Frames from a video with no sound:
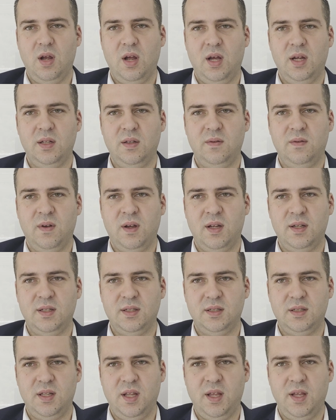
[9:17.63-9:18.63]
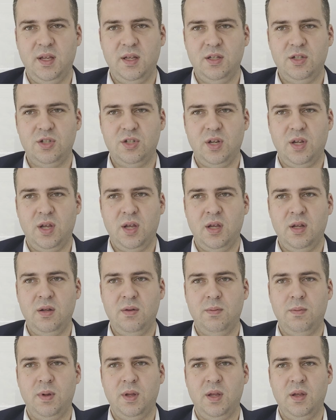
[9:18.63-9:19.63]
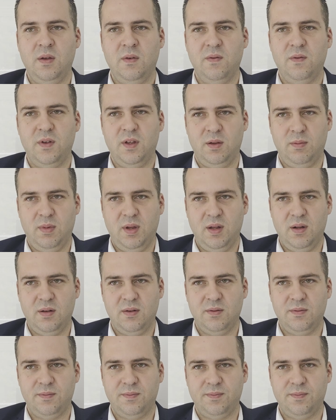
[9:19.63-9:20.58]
advanced age, and being female.